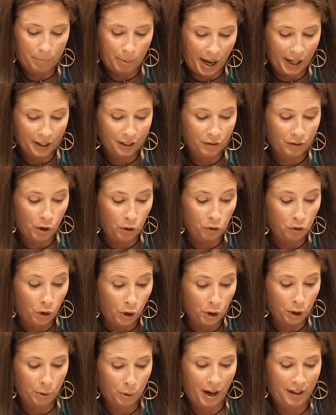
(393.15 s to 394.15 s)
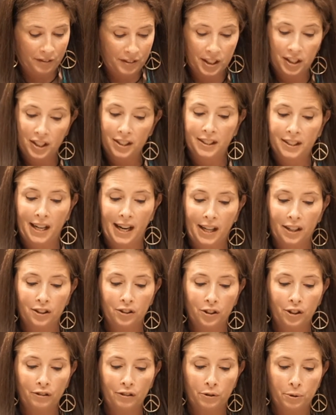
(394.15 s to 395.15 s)
a box of old photographs that she said I
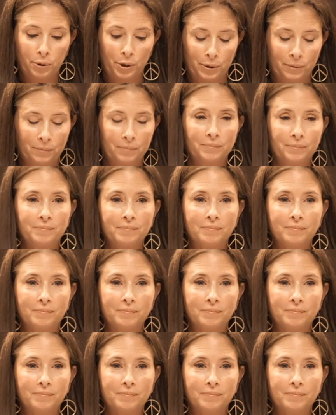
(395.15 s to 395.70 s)
could look through.